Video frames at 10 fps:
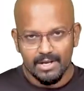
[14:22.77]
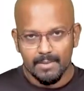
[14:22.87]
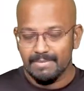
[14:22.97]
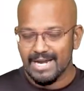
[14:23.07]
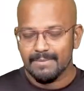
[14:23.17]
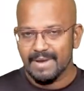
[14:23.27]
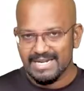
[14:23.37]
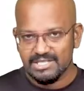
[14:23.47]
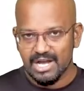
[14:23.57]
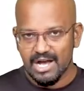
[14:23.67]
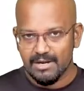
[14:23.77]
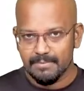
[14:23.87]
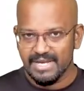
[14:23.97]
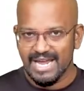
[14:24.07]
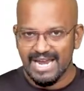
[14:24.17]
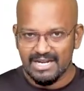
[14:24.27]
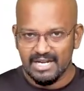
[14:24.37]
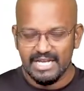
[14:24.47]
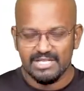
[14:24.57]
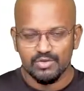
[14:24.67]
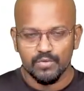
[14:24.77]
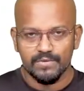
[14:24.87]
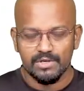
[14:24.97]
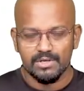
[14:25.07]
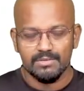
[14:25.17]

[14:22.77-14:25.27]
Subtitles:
Batman's car, BAT is over.